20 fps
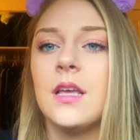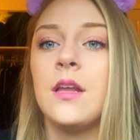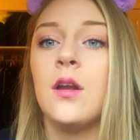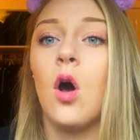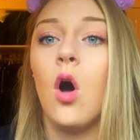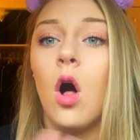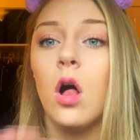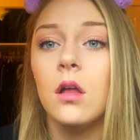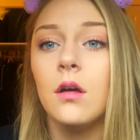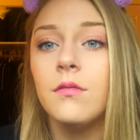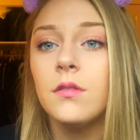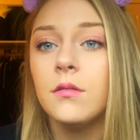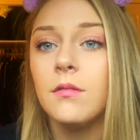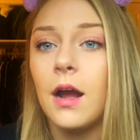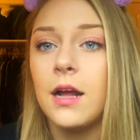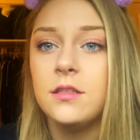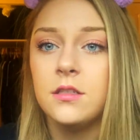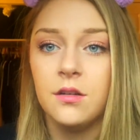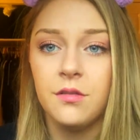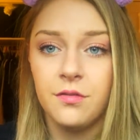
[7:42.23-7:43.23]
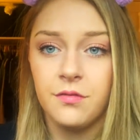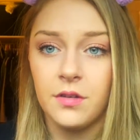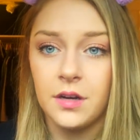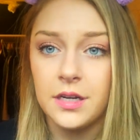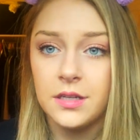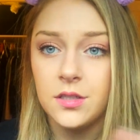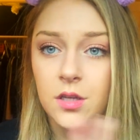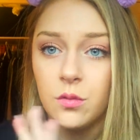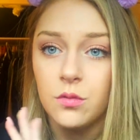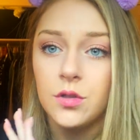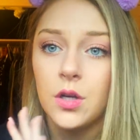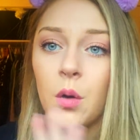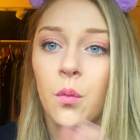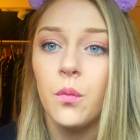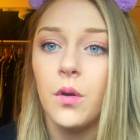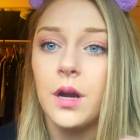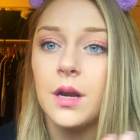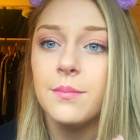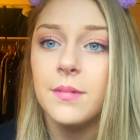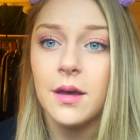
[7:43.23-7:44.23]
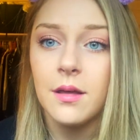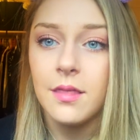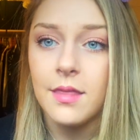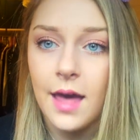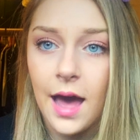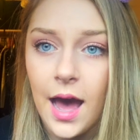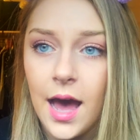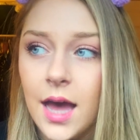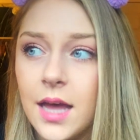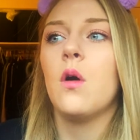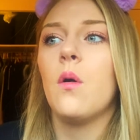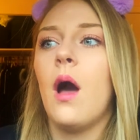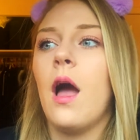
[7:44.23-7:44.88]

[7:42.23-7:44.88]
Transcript: and all of the rides are free, so don't worry about that.